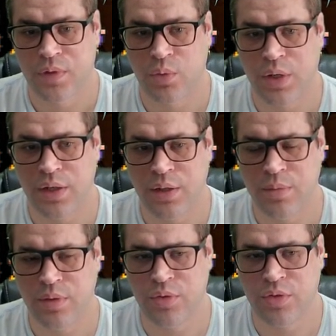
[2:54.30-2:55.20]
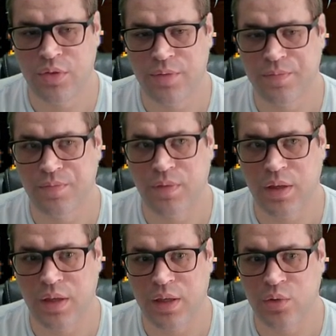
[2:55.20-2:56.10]
Gwayne debuffs
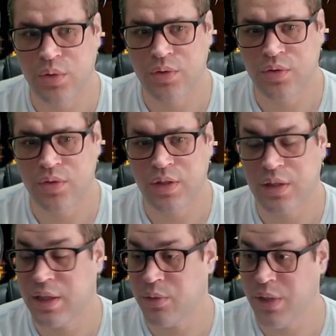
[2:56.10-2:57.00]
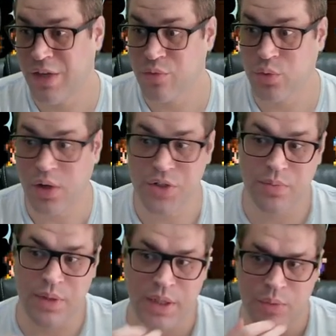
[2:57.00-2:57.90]
Endurance, and now we have Mirage
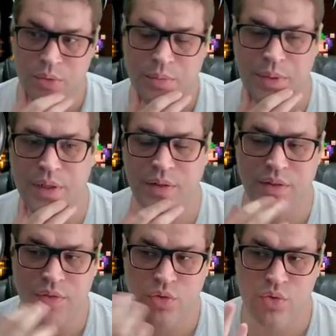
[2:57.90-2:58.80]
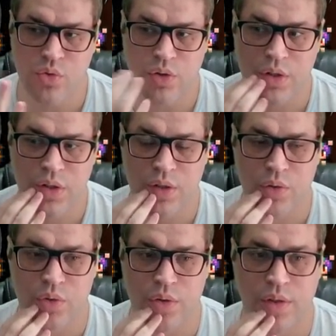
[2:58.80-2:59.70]
Blade where Urpina is even stronger than
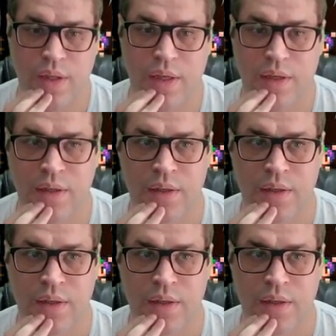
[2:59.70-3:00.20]
her other attack.